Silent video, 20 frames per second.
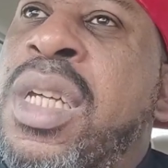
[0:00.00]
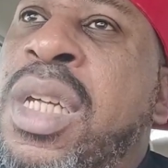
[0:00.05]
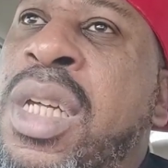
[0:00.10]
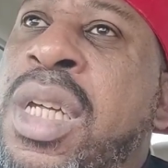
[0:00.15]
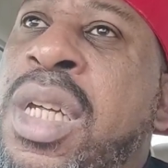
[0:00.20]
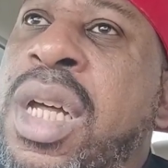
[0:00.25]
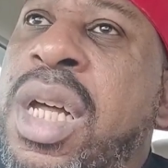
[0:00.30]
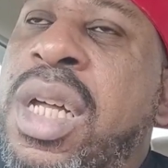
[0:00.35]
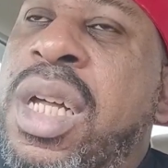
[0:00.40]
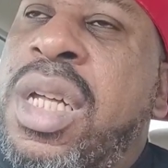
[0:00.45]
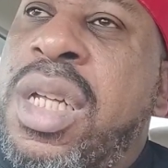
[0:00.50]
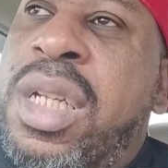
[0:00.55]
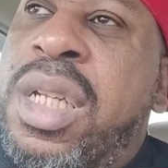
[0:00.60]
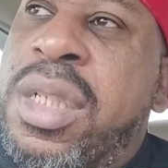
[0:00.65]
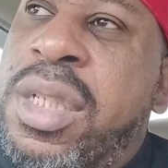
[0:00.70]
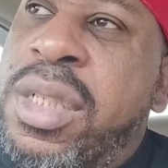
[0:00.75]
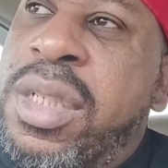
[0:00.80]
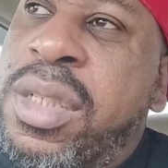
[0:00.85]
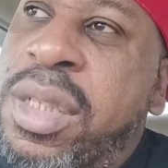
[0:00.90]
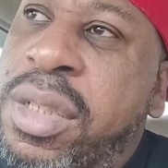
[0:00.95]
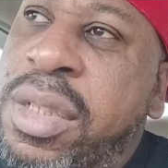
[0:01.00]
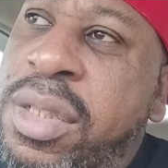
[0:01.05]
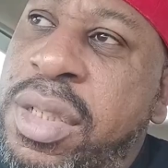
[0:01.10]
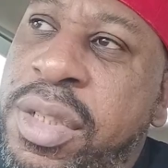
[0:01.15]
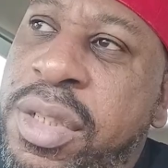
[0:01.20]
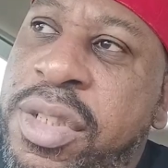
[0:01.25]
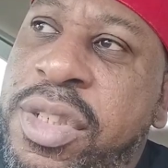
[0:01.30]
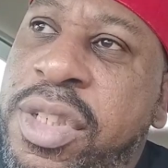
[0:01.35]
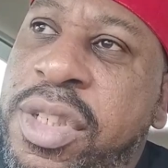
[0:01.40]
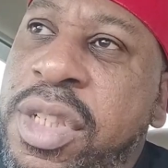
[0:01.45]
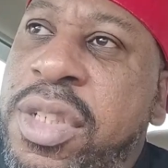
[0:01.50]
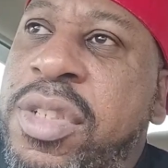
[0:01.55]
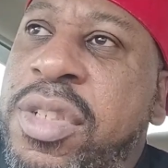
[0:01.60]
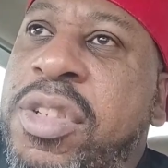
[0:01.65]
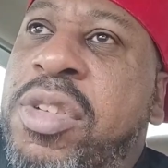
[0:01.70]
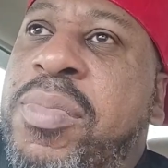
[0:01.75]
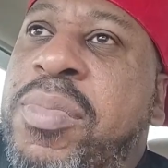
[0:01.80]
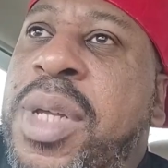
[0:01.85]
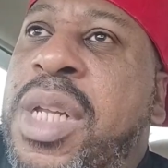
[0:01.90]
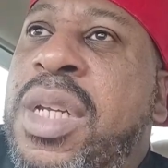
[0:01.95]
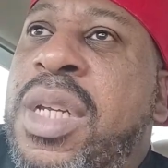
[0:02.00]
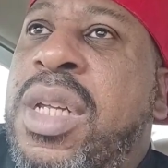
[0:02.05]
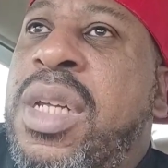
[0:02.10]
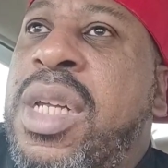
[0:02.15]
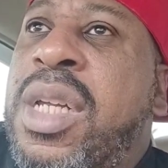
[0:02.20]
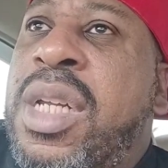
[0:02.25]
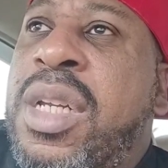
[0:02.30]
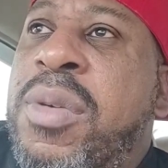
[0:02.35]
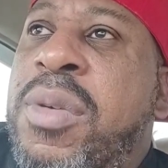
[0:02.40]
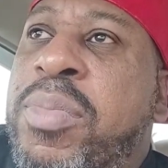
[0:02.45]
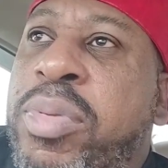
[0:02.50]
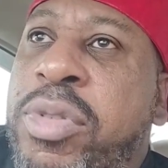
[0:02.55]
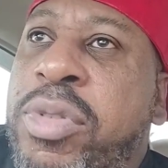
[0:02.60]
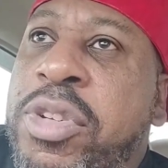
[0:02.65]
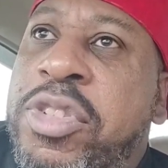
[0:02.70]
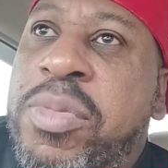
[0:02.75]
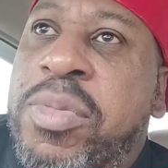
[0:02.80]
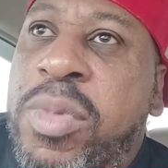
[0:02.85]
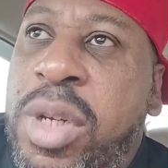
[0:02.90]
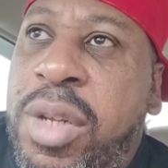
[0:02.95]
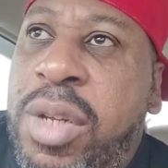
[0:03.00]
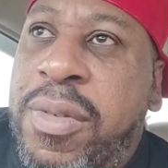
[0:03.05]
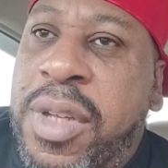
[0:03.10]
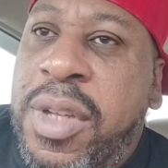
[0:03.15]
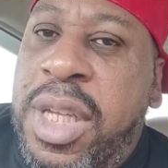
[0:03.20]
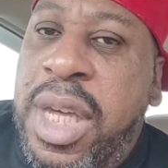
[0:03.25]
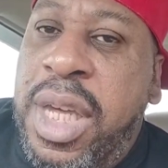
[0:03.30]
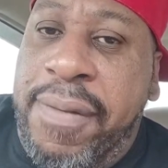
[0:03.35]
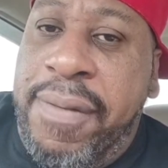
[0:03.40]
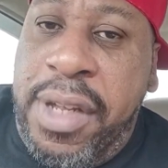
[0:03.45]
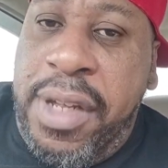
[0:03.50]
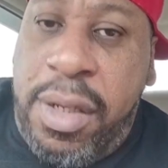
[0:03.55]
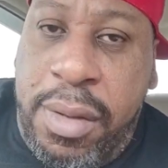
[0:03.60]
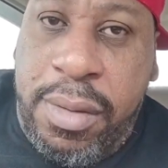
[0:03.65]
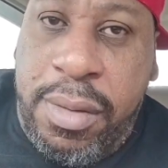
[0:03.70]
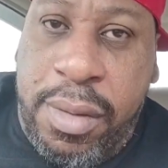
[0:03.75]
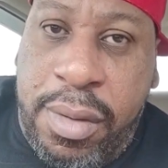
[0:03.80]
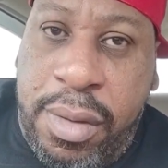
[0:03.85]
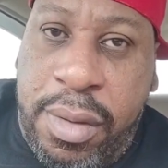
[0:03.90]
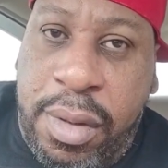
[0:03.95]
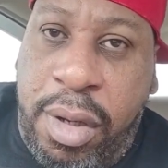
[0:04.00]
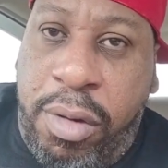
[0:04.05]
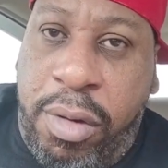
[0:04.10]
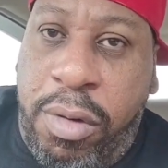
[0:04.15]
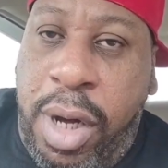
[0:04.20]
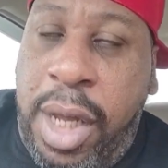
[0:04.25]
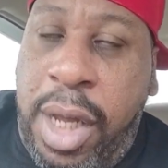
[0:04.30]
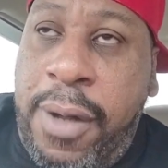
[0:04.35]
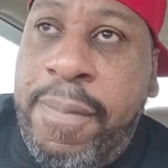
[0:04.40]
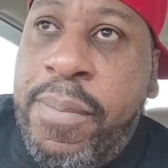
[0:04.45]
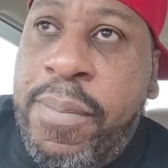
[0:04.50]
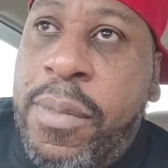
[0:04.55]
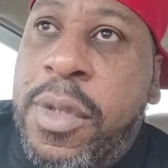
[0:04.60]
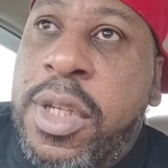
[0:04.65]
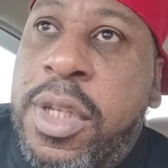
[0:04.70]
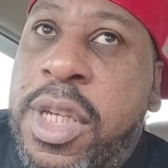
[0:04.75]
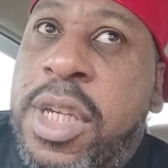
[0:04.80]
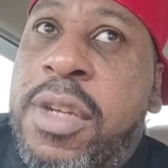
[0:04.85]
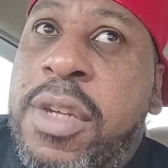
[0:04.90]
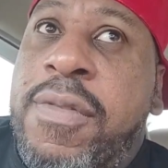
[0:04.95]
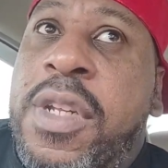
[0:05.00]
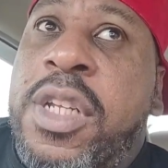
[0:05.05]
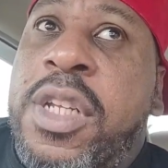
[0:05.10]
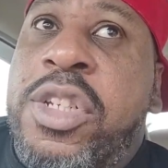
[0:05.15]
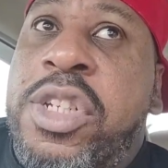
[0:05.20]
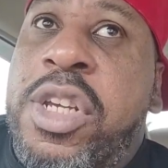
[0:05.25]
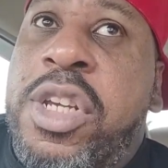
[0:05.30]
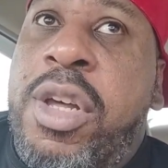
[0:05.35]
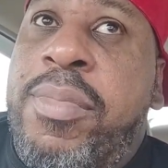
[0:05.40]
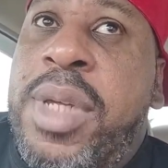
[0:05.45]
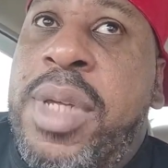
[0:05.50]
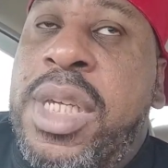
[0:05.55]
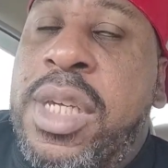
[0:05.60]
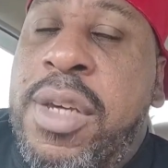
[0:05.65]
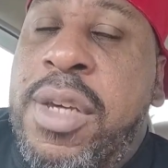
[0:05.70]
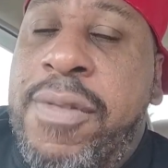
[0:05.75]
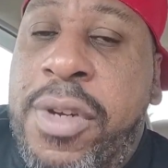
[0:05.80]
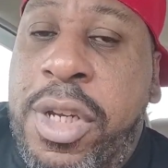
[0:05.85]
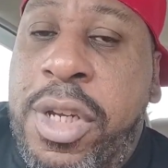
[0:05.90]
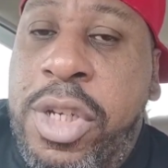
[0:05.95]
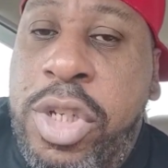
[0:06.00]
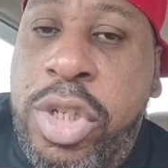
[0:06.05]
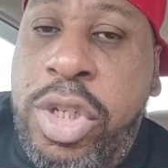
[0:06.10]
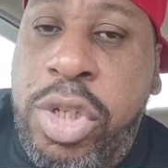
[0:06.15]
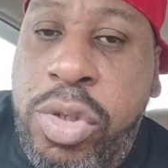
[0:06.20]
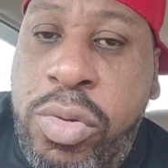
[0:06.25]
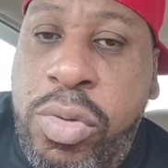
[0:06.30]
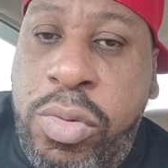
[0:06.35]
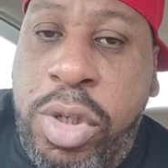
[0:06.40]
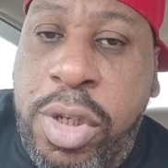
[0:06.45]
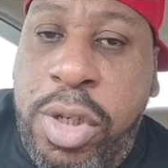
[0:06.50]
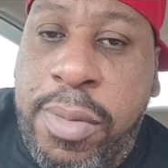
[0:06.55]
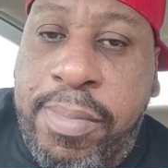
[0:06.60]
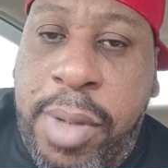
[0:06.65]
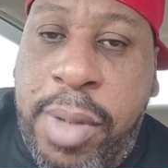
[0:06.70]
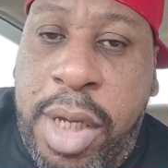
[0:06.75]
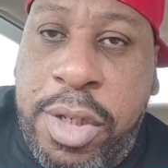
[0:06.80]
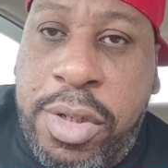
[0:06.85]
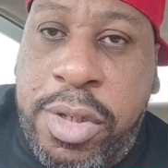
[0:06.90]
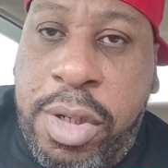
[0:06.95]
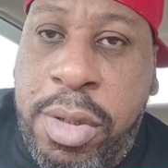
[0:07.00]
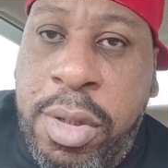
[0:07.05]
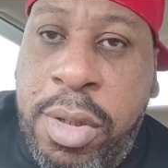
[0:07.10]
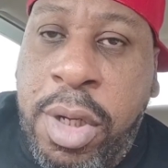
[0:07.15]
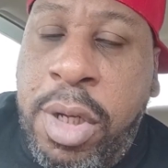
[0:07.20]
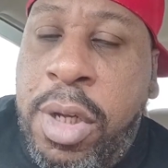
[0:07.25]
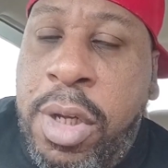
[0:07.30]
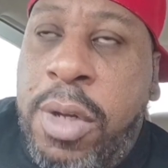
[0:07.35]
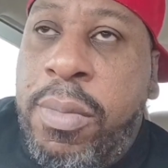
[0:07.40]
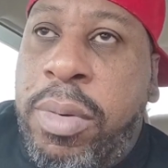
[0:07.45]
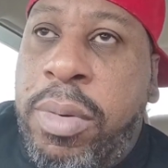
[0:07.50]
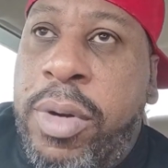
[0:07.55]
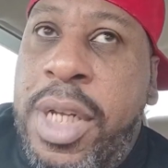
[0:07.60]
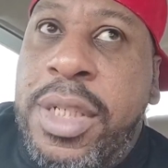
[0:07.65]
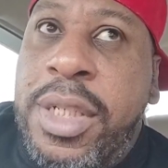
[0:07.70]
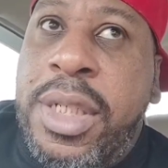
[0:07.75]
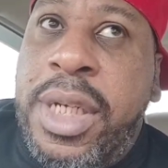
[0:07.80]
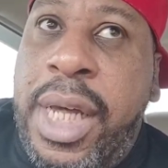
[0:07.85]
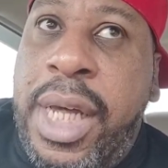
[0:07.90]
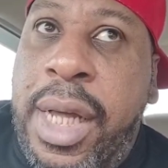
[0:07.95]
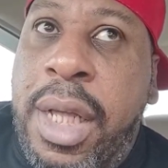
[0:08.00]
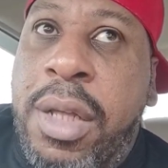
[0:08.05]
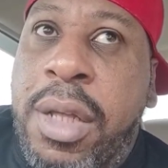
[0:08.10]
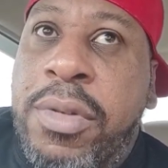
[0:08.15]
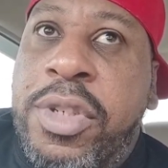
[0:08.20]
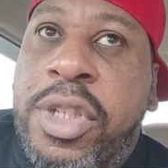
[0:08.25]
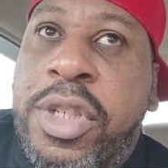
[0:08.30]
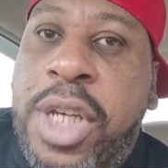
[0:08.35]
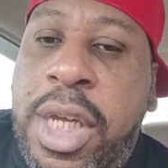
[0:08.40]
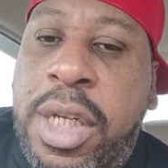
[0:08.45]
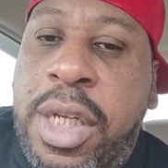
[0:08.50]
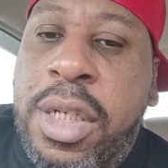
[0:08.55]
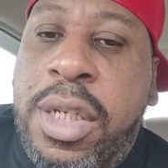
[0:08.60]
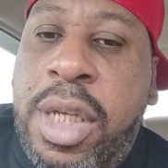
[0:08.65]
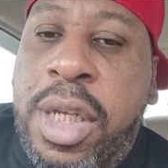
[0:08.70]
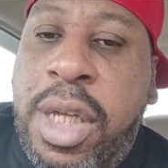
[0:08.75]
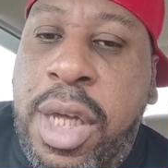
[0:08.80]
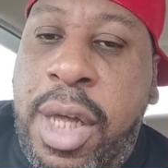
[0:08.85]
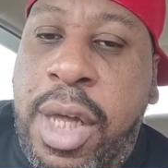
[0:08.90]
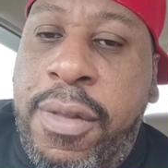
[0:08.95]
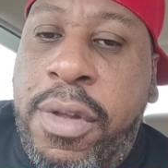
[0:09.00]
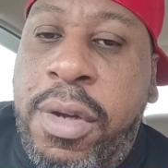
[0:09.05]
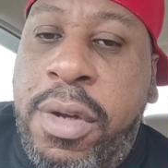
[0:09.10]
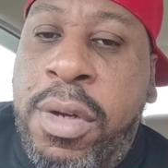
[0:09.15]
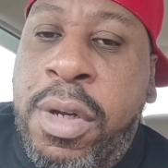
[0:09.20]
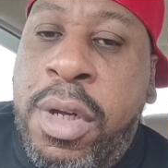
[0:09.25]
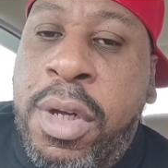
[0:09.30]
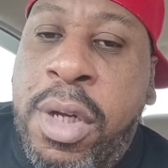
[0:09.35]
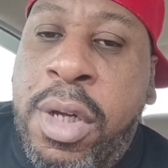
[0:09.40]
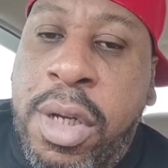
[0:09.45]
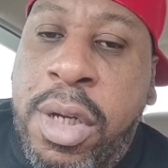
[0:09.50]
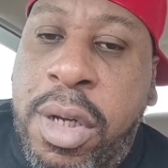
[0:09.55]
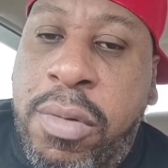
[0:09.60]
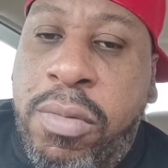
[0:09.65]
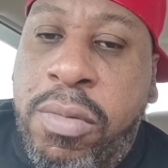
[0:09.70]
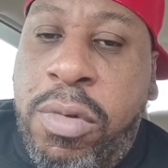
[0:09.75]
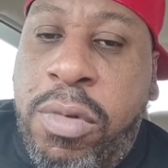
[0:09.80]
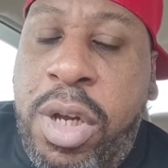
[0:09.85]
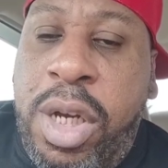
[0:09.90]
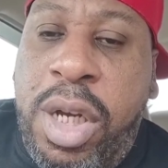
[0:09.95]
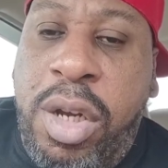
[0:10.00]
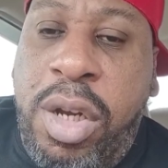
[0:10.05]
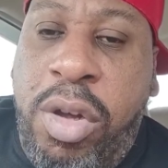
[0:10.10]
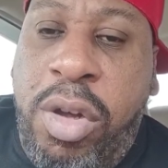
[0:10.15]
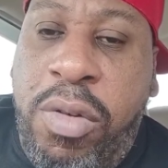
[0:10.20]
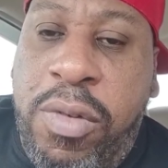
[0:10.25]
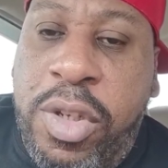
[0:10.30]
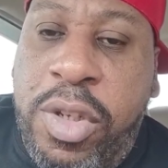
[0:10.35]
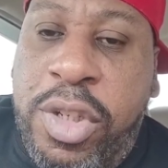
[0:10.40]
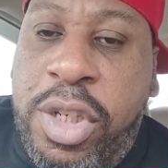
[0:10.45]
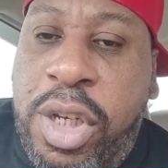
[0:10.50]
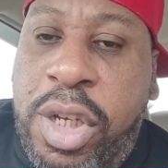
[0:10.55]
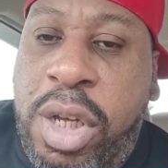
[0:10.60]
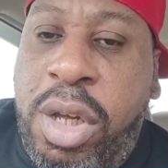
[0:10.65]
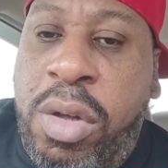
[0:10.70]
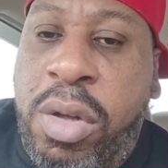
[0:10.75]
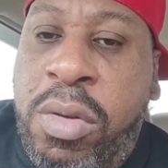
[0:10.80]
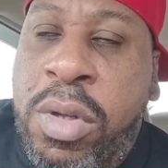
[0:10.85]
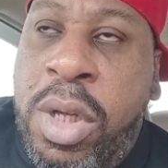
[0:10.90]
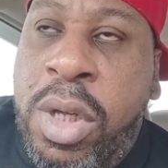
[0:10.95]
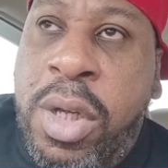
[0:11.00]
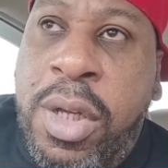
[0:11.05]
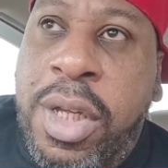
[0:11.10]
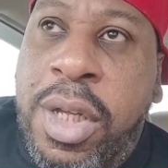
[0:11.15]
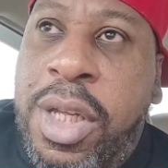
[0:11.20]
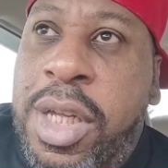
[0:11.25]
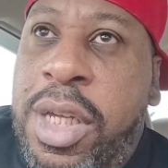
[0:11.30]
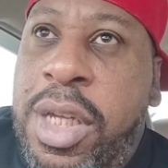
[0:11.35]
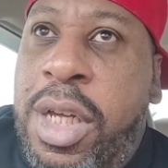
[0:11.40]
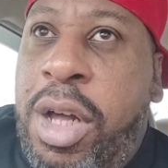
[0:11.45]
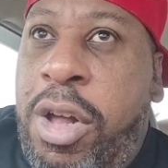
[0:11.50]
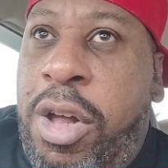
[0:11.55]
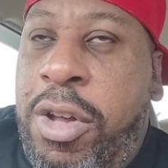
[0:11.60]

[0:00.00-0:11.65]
uh, uh, the, the the system and the and the principle of giving. All right, and it shall be given unto you. Good measure, pressed down, shaken together, running over shall he calls